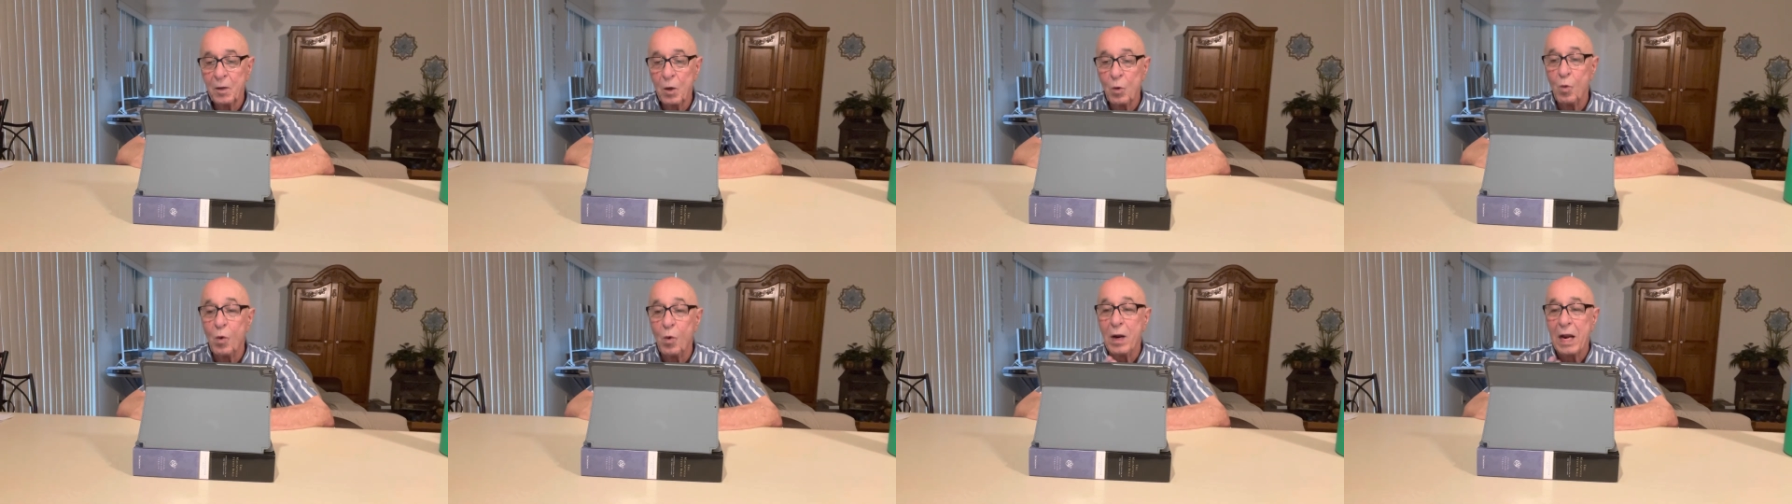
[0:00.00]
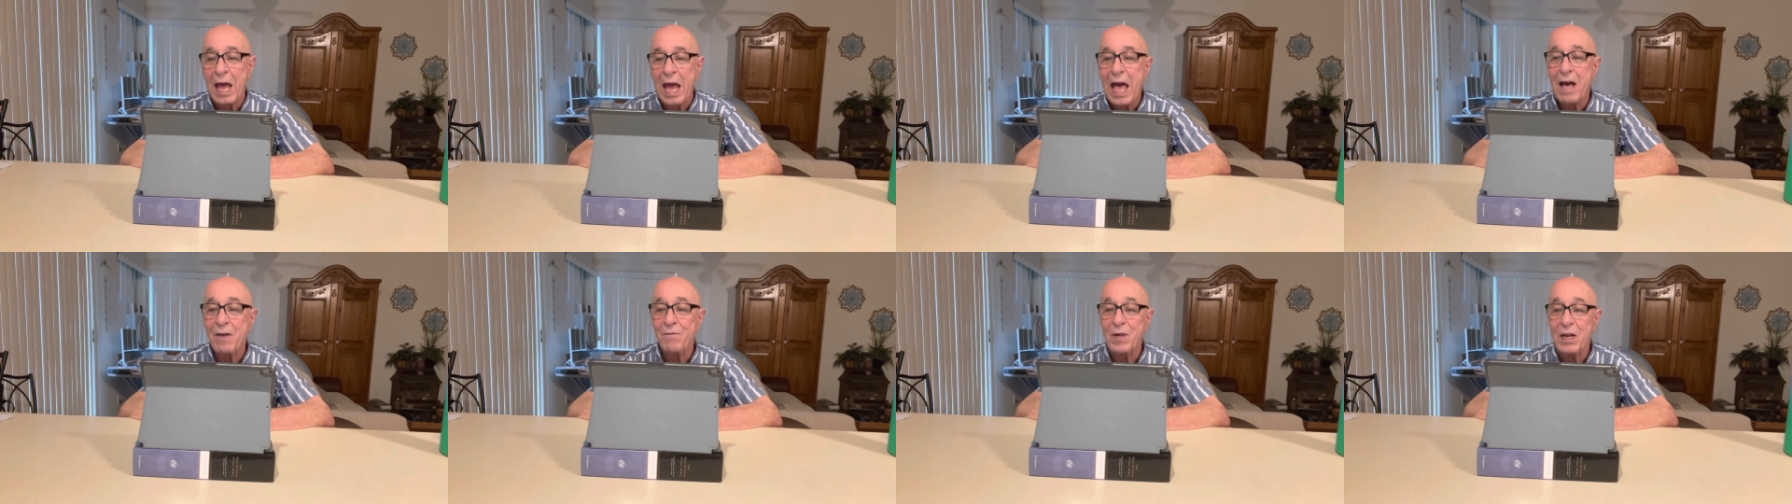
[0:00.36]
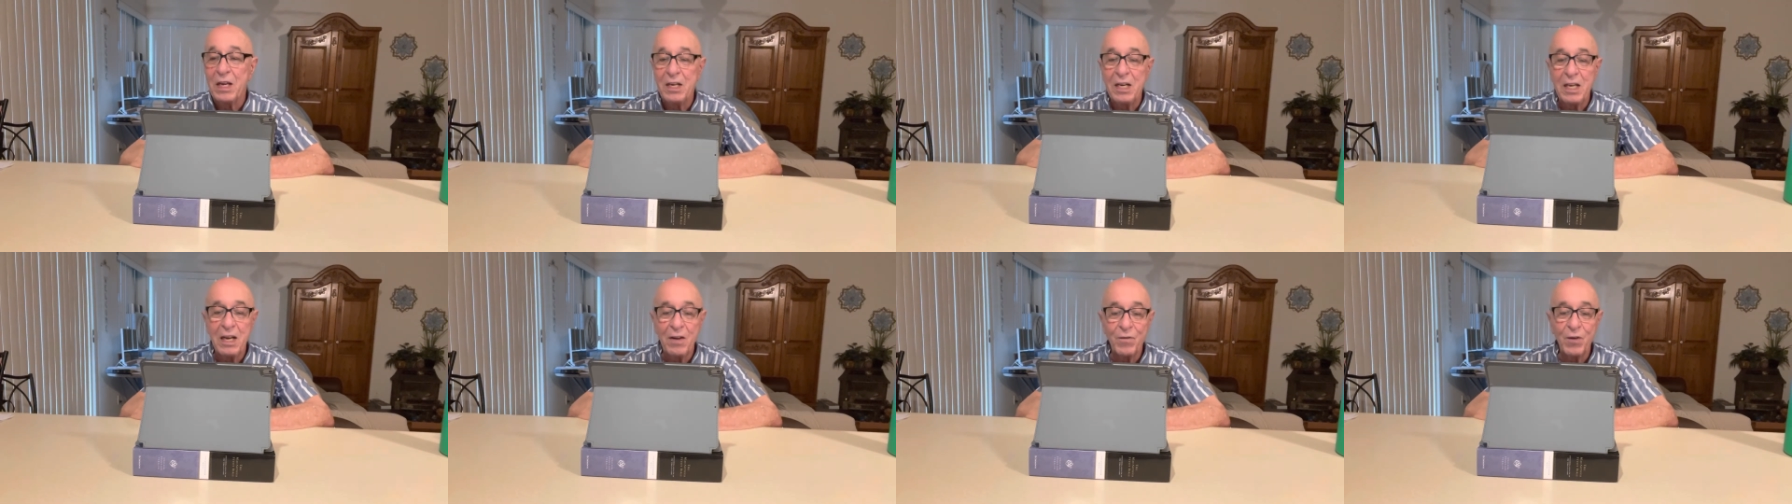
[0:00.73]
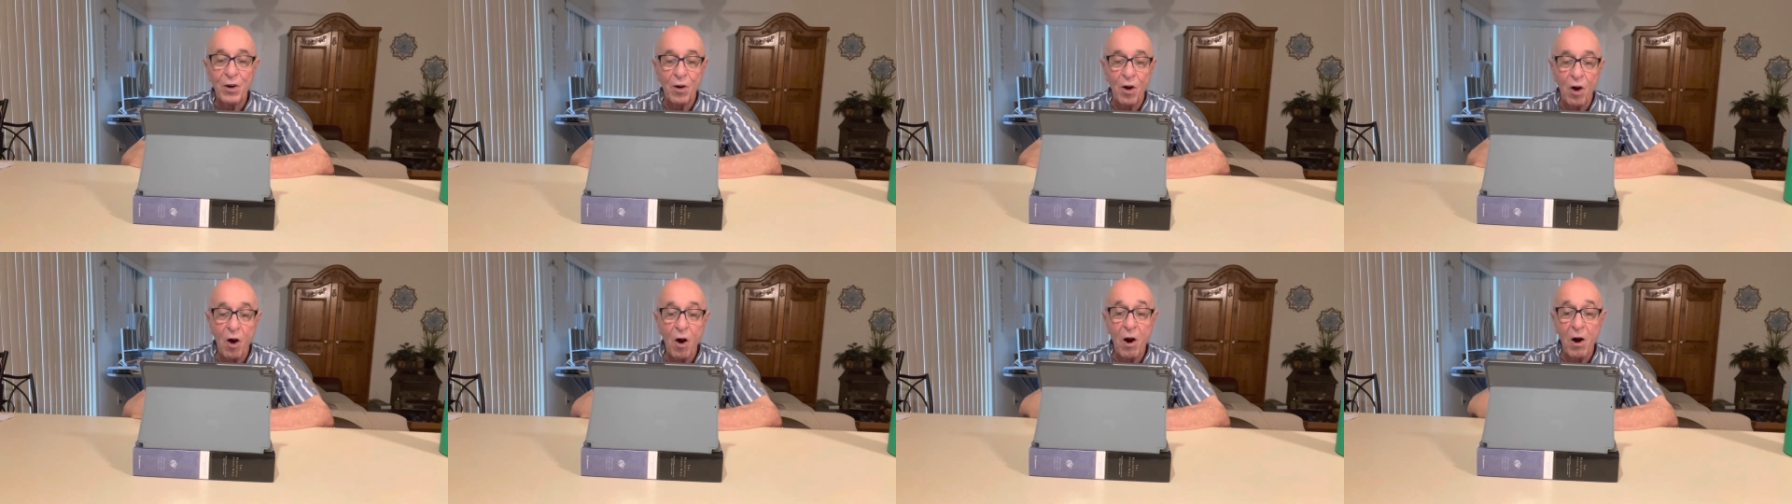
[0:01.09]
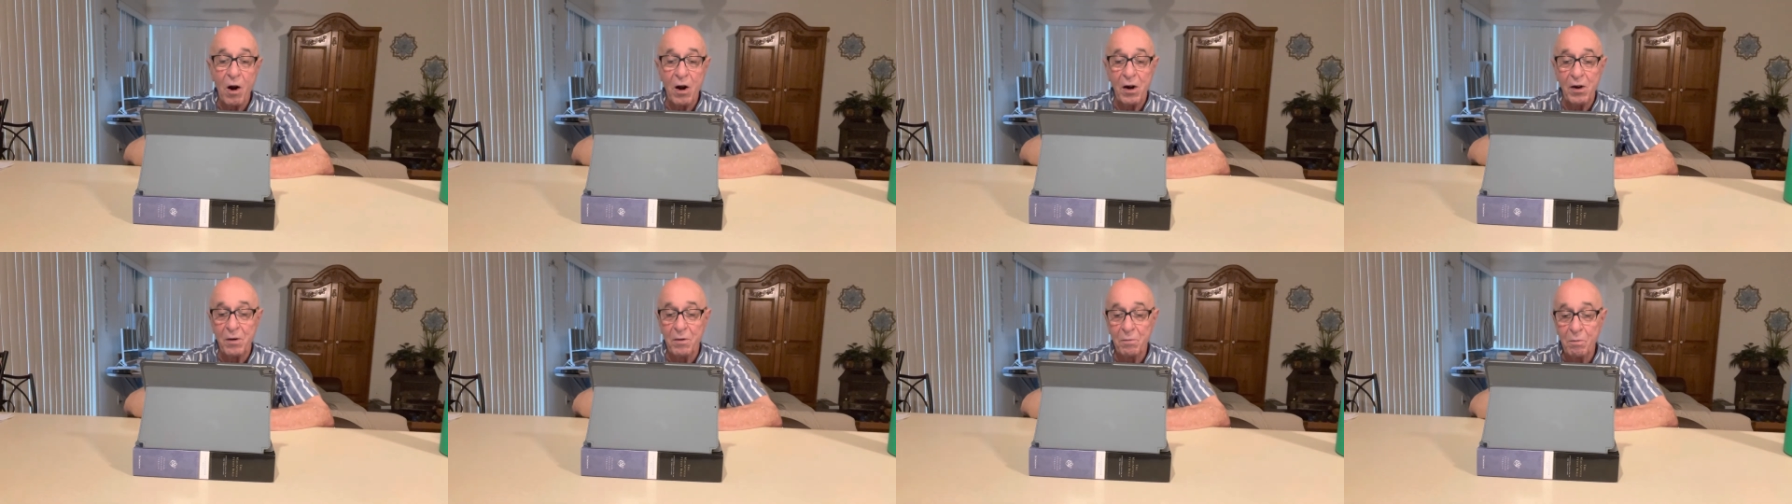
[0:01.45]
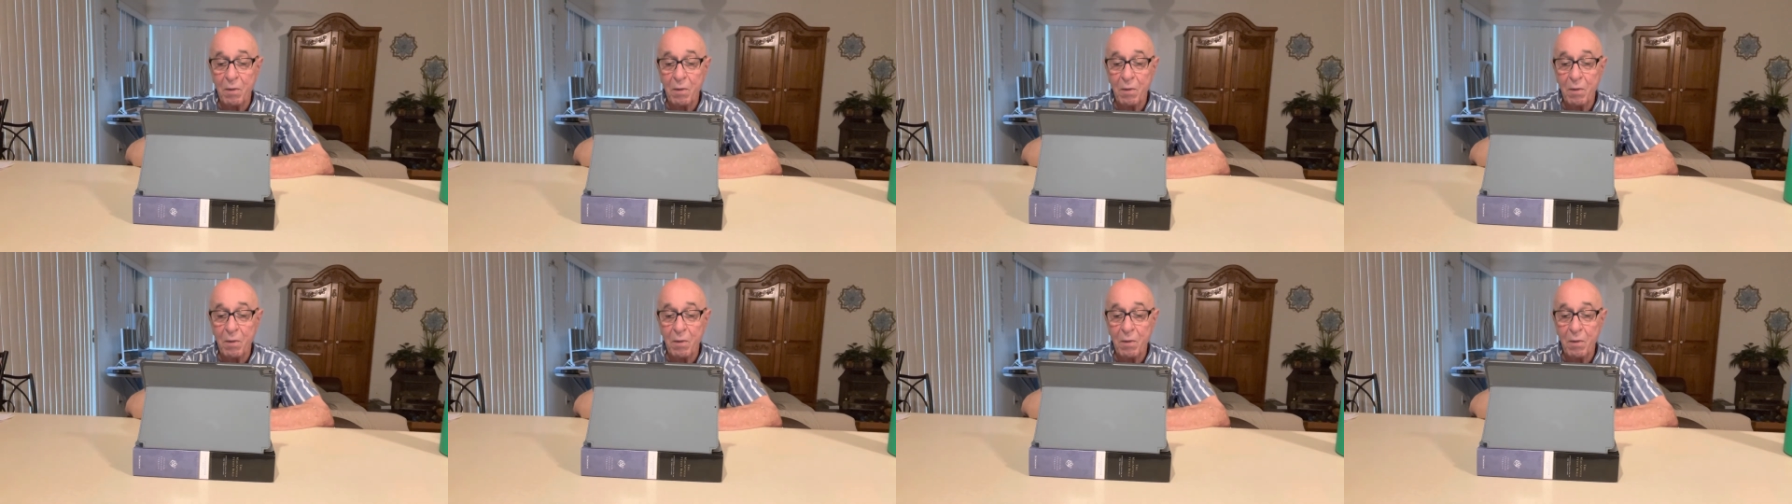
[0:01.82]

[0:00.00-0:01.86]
will have a different heart and